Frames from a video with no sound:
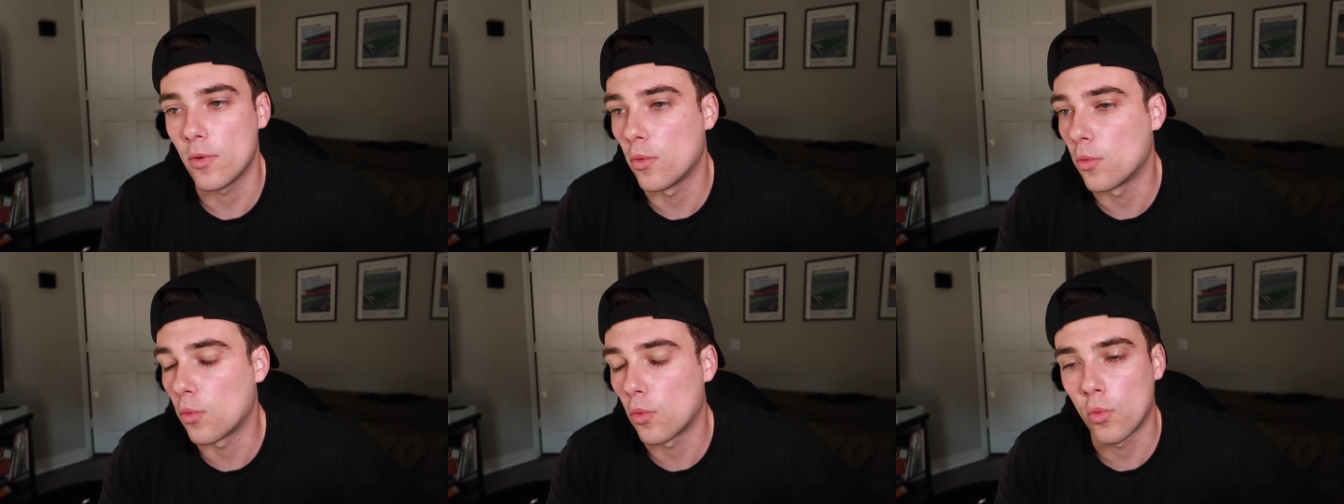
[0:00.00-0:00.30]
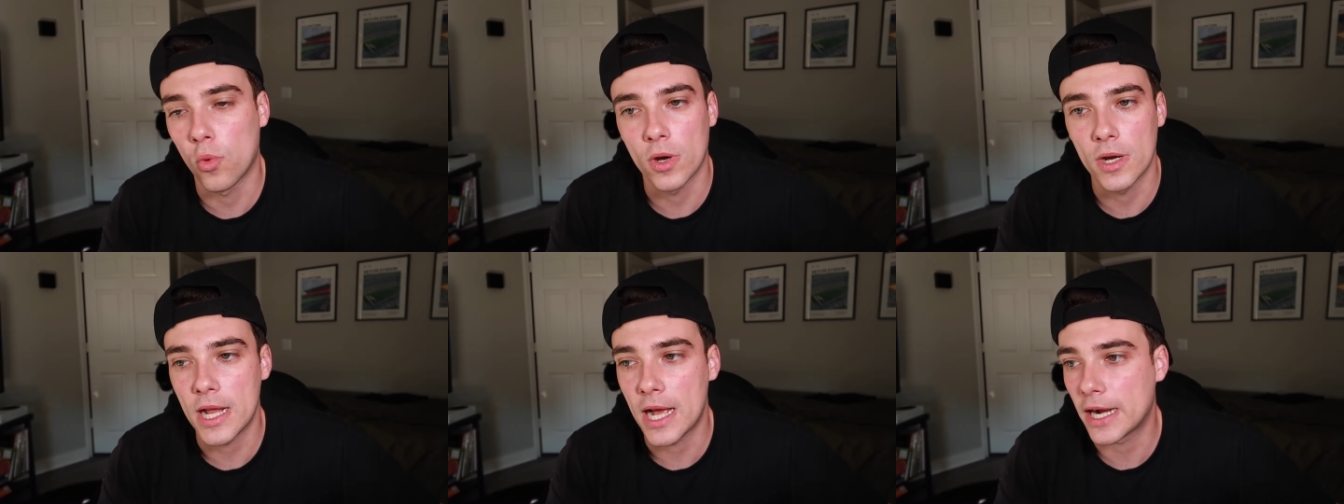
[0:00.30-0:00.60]

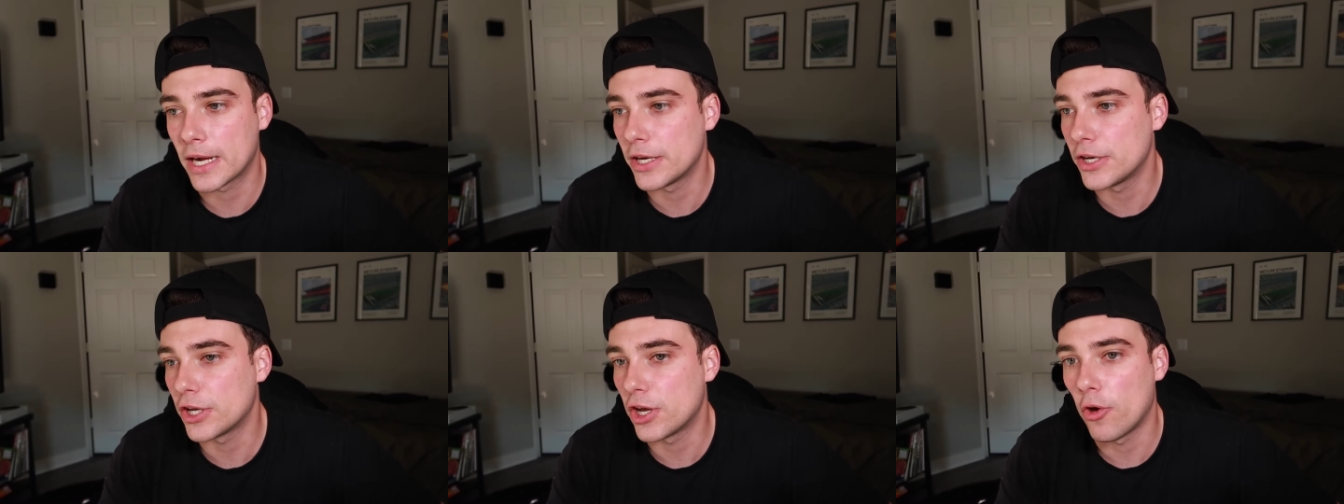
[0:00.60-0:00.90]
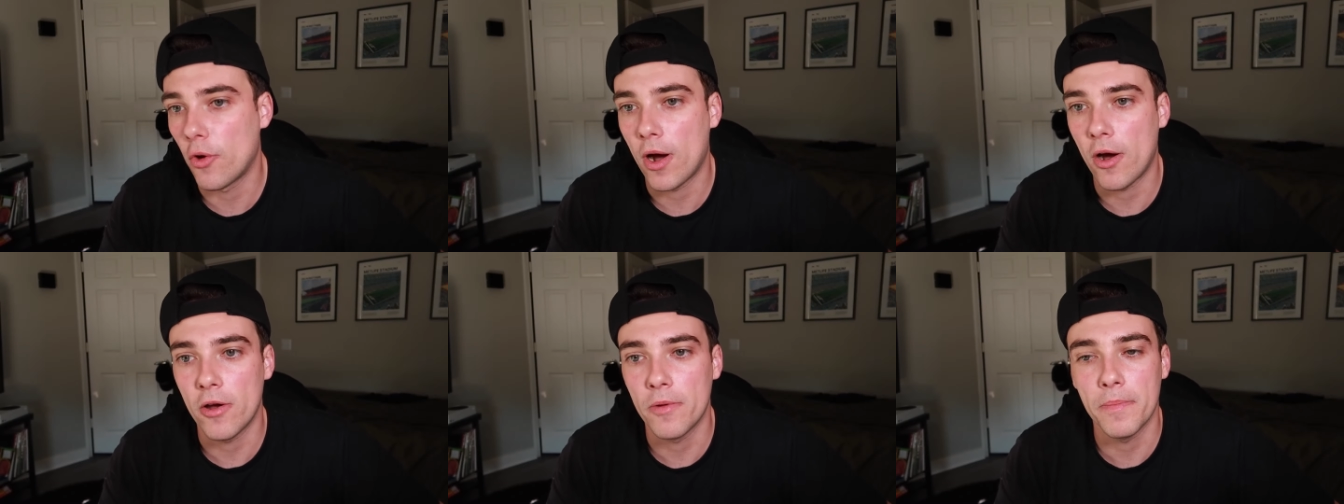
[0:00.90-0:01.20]
We're not going to
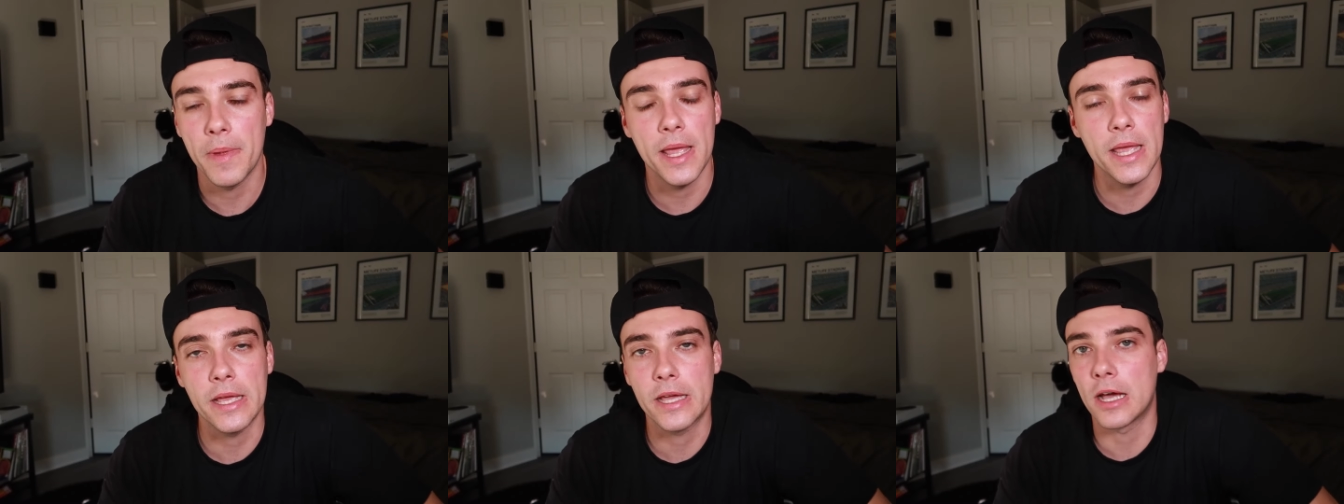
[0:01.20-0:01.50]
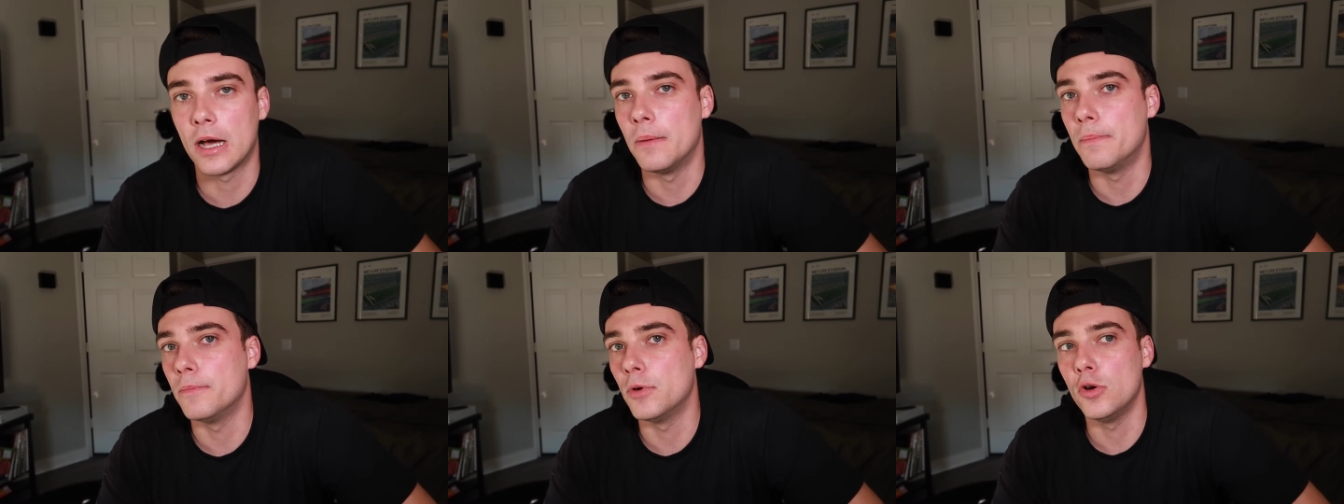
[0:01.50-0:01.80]
go out and make
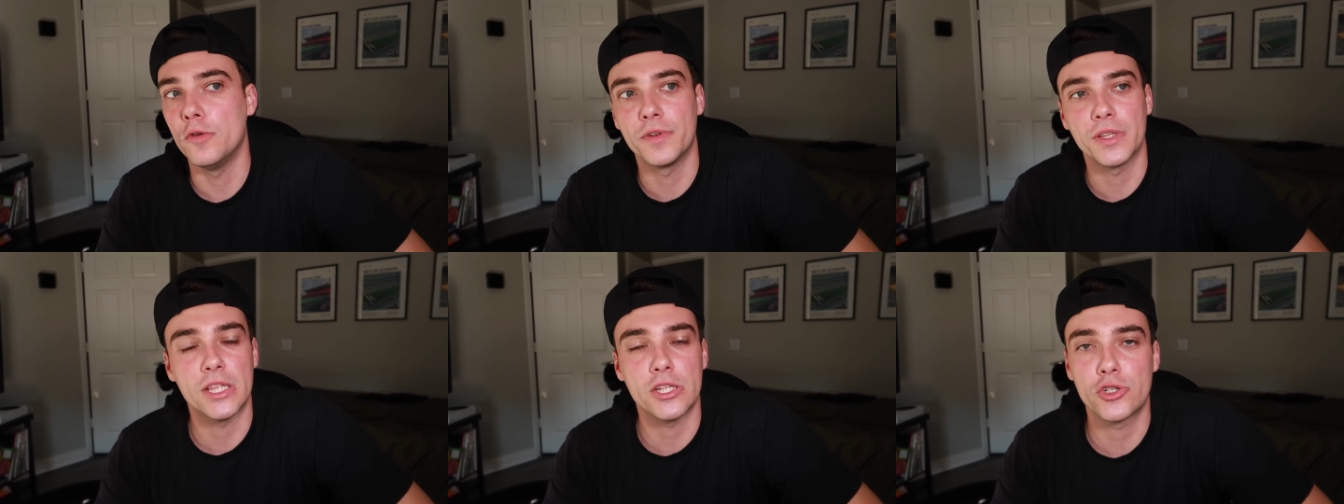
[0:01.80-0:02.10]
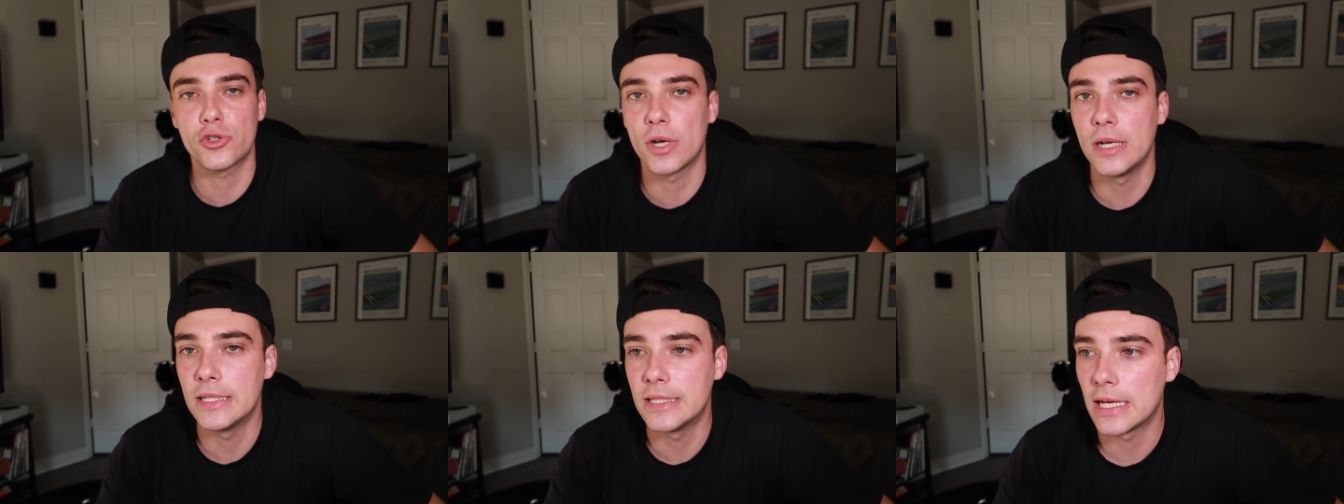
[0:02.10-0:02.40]
a move at the
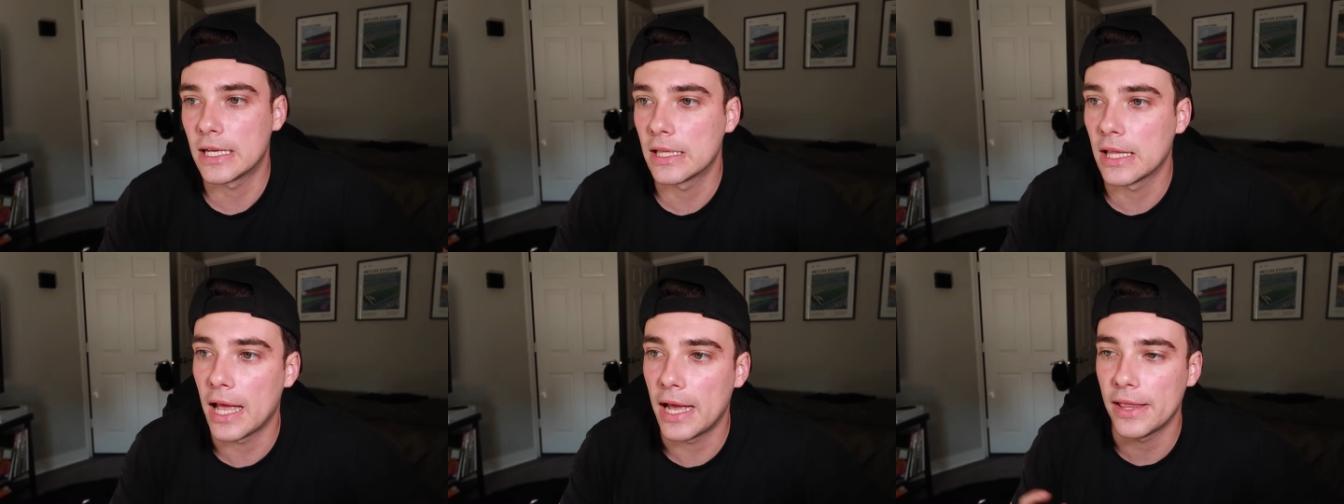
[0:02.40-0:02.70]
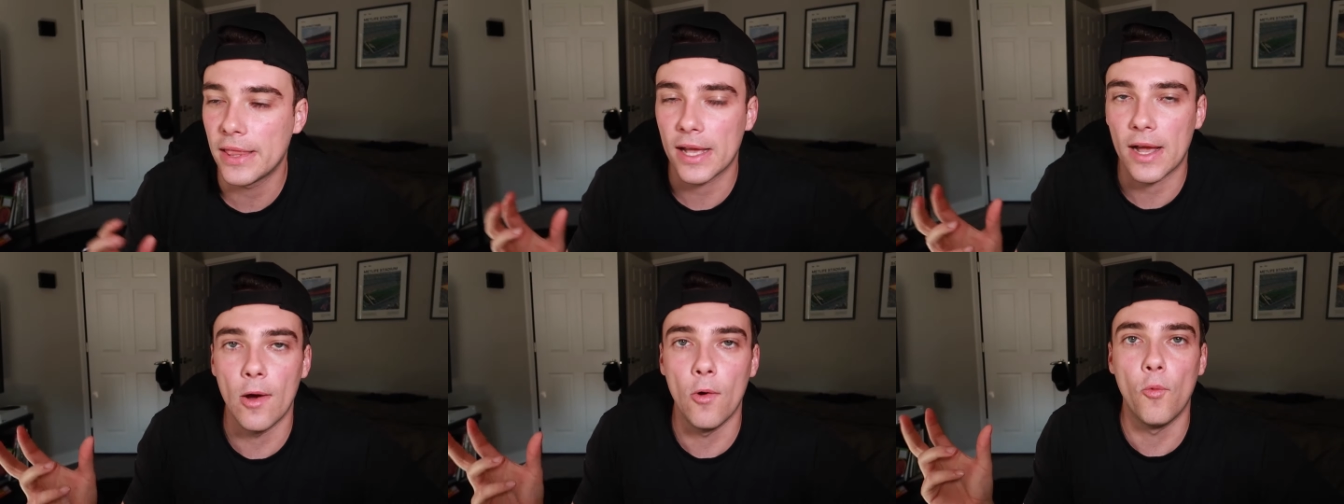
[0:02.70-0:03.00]
trade
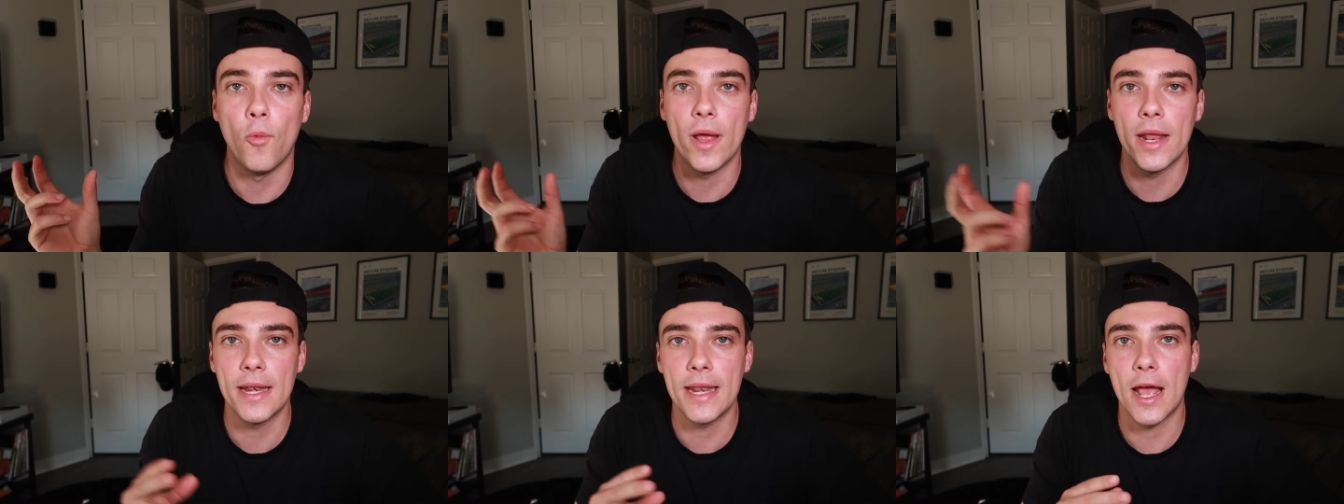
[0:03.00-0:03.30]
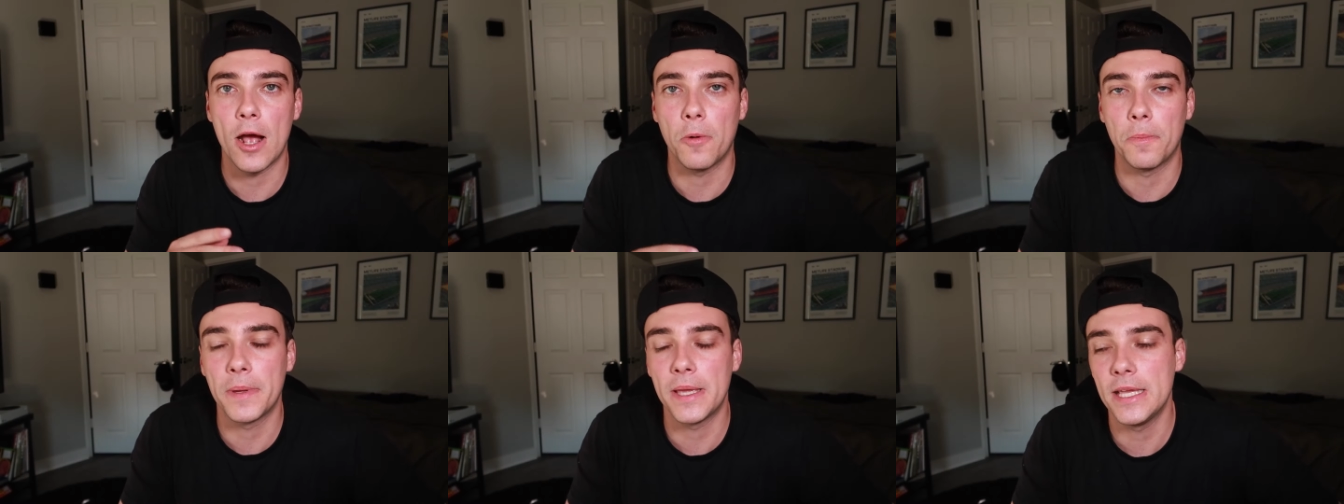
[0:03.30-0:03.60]
deadline like a win
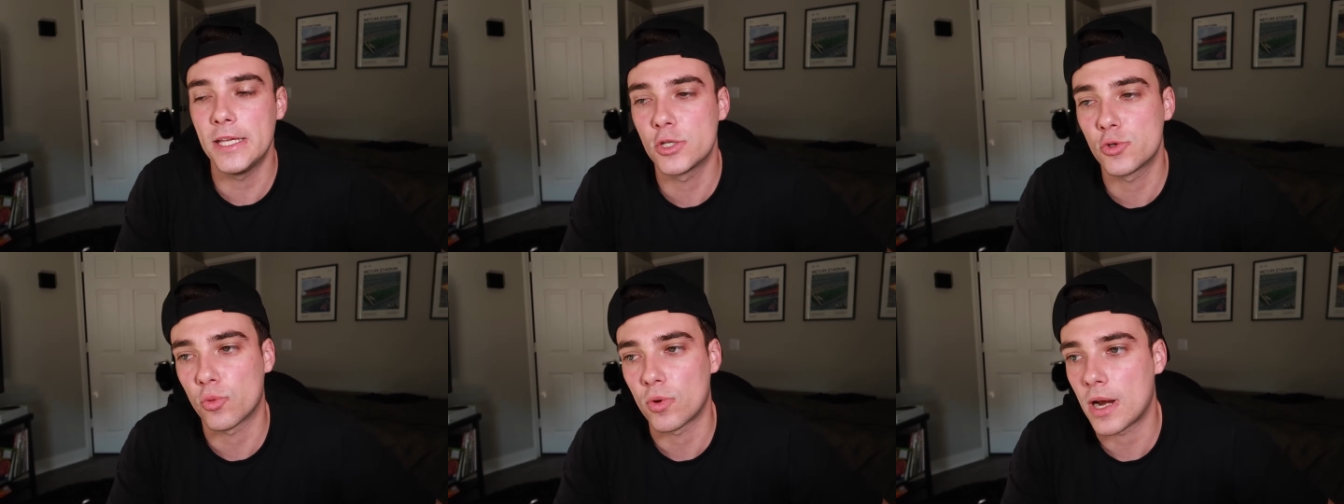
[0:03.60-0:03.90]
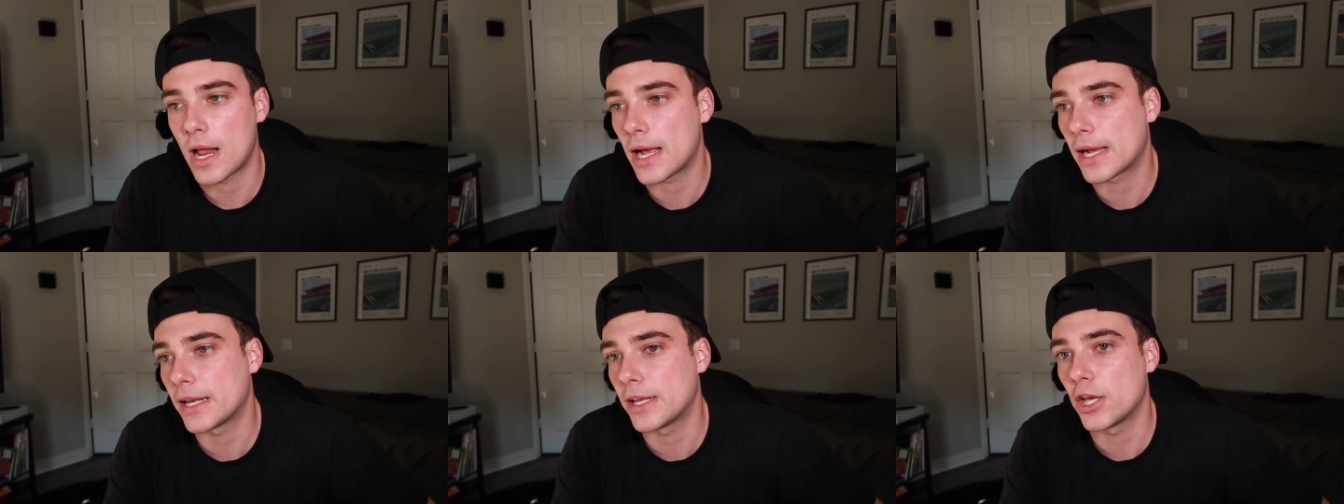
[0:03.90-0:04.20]
now piece. We're
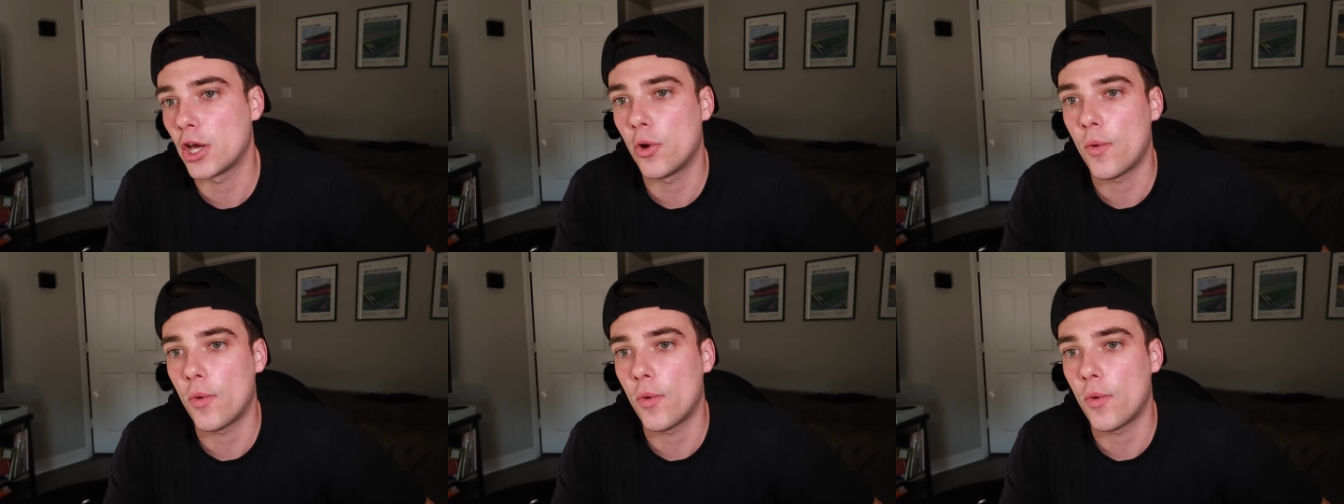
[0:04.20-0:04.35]
not going to